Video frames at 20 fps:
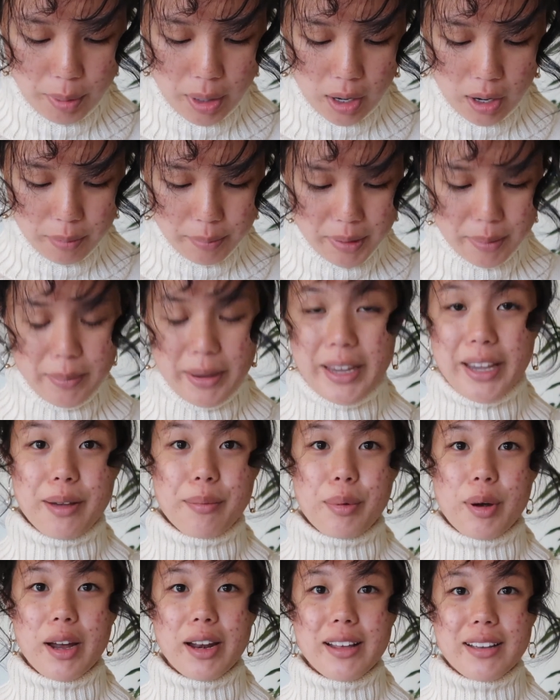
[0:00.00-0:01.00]
brought all my
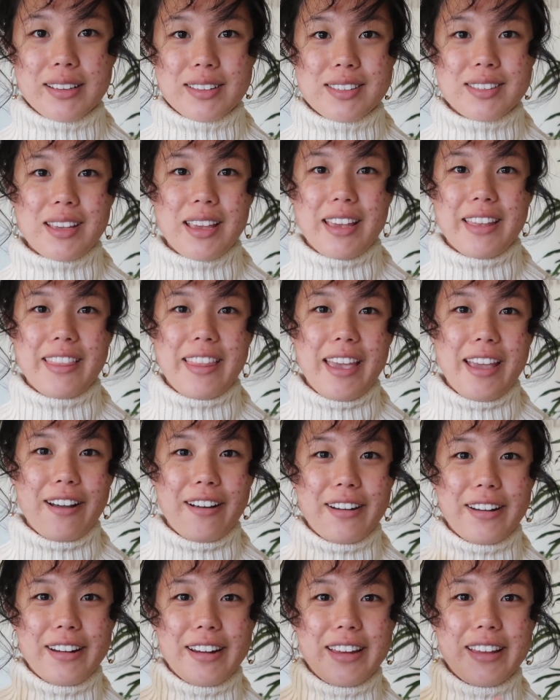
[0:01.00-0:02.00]
makeup products, and they
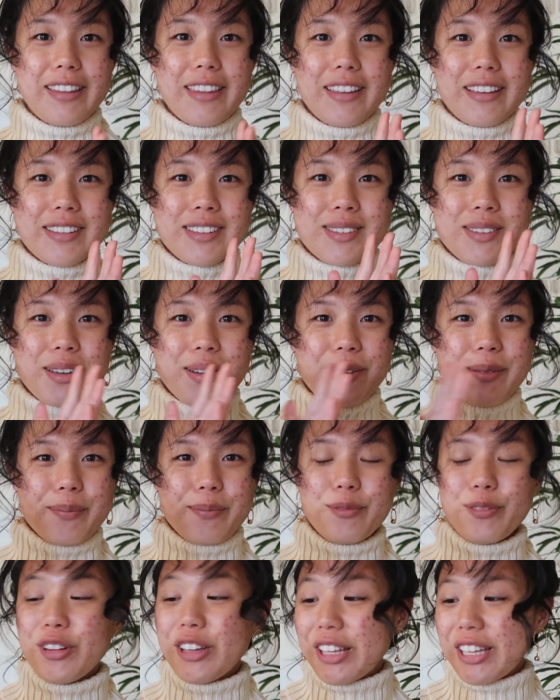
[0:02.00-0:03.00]
are in this
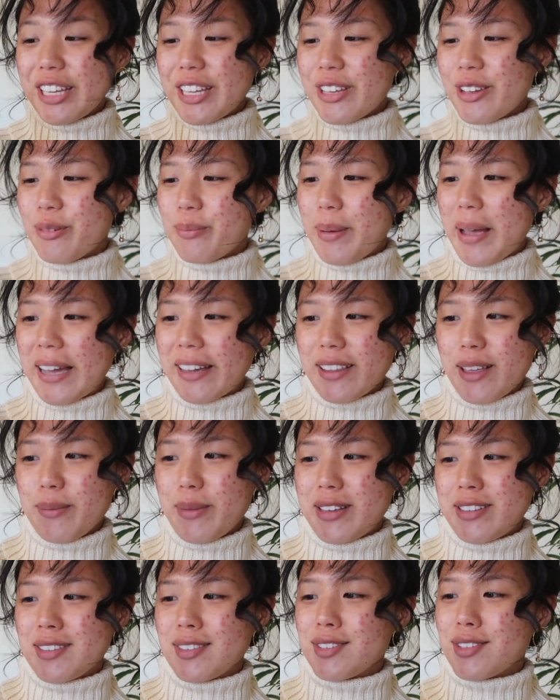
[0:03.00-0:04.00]
really cute bag that
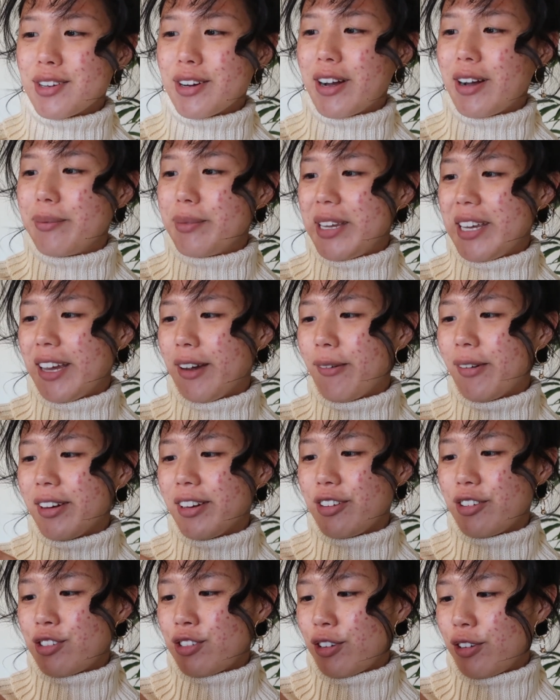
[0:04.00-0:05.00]
my sister got me. I
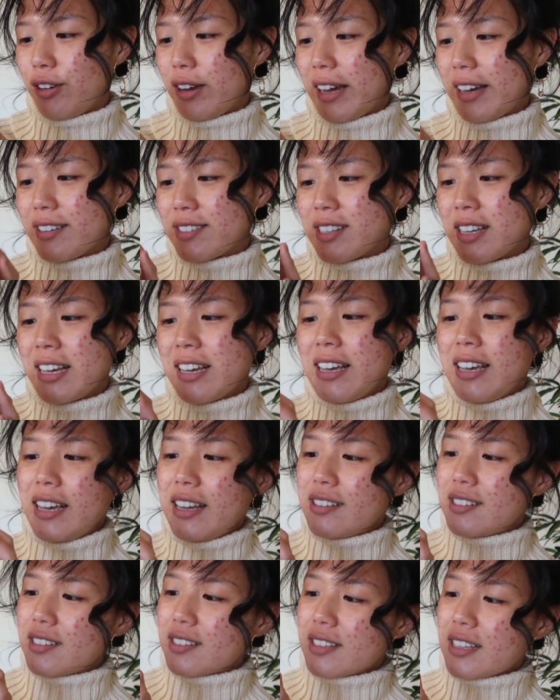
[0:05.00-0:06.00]
wanted to show you guys.
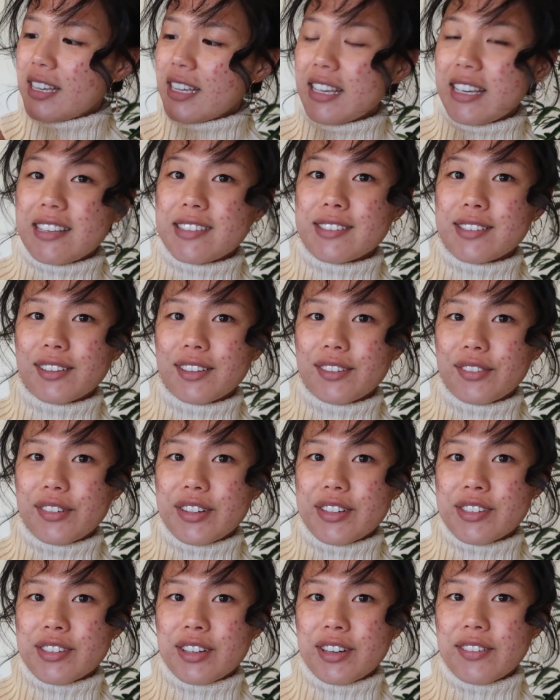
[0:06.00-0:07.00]
It says Kiki's
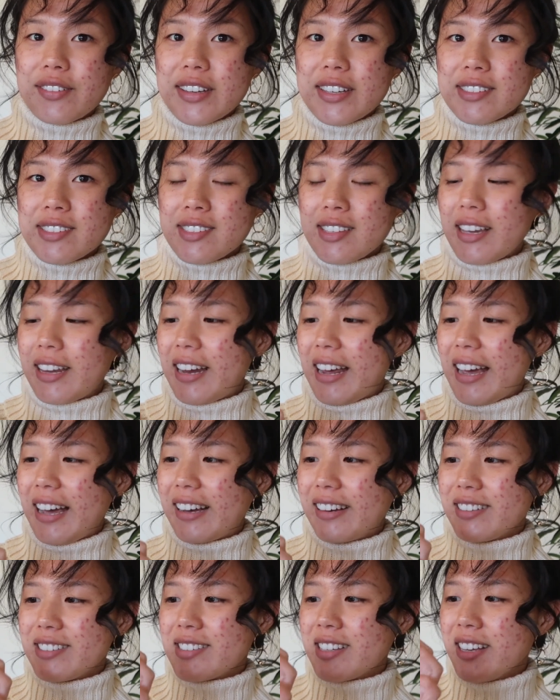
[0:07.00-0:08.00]
Delivery Service, and it
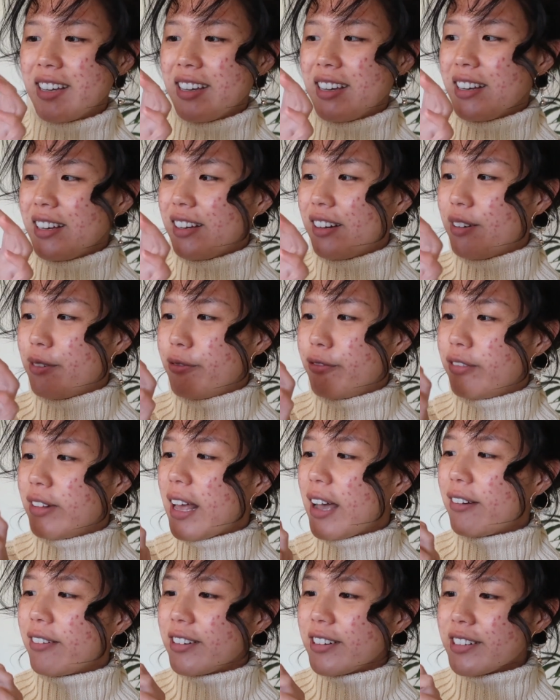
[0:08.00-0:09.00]
has
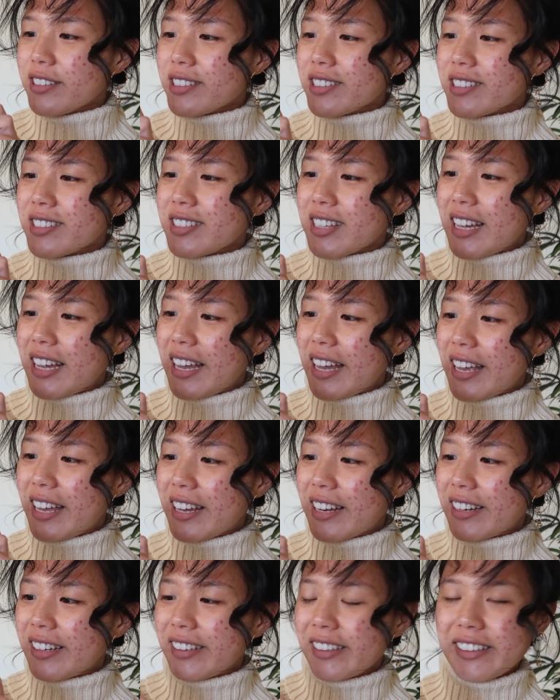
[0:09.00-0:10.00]
flowers
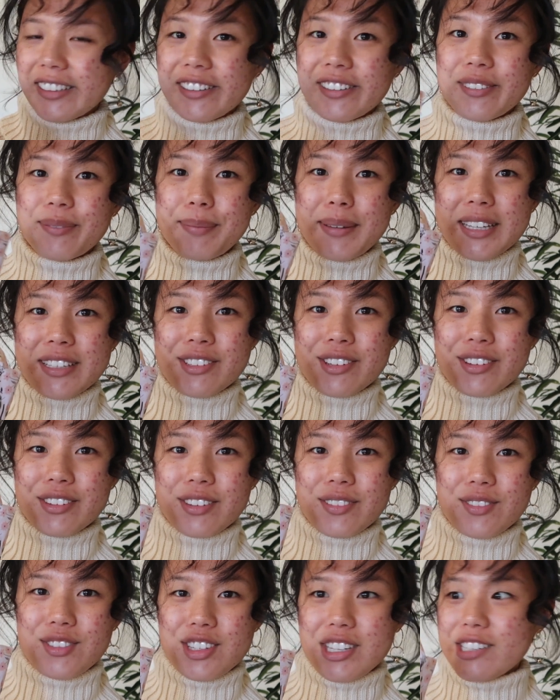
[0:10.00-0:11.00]
and little pictures
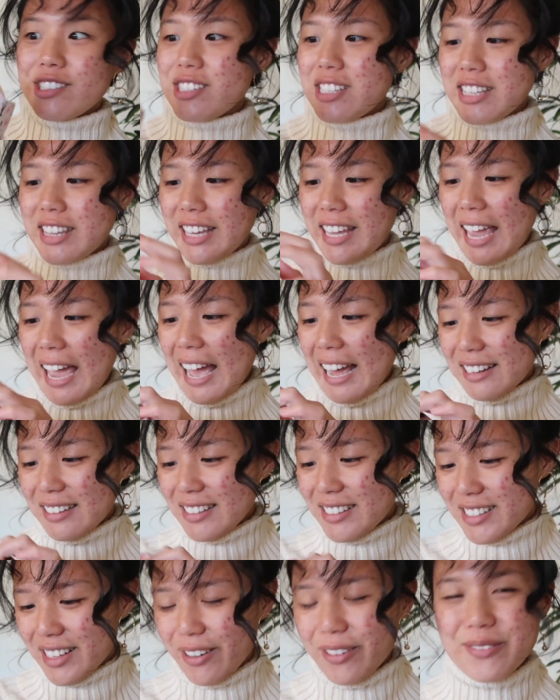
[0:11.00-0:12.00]
of Gigi the cat.
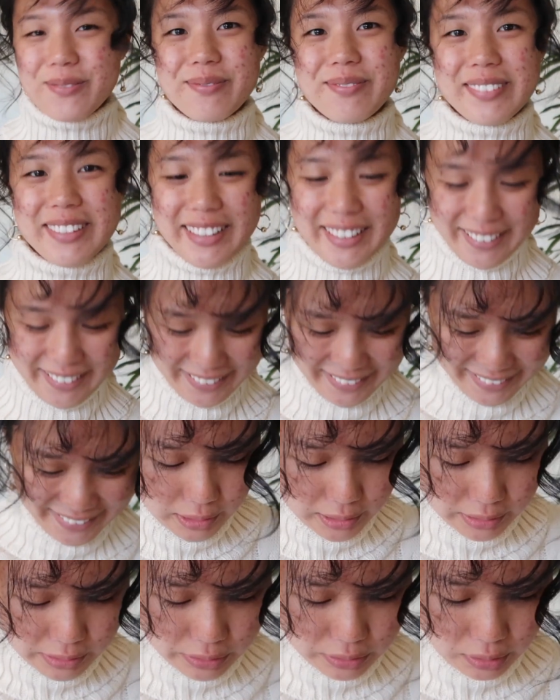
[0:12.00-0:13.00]
So
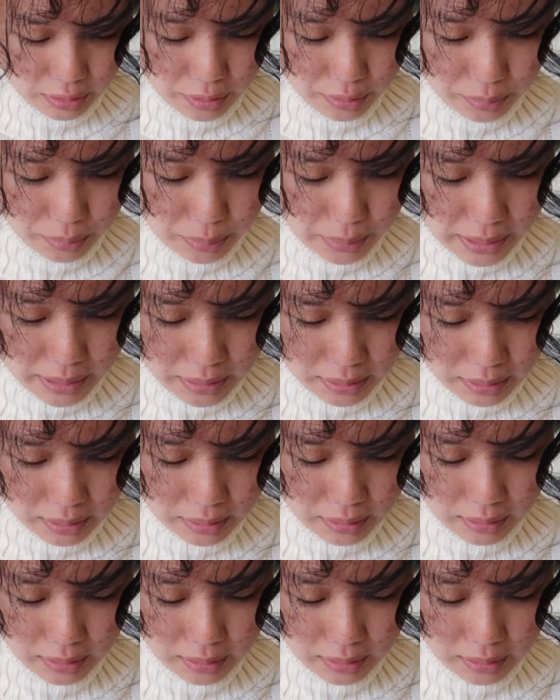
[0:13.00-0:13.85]
let's start with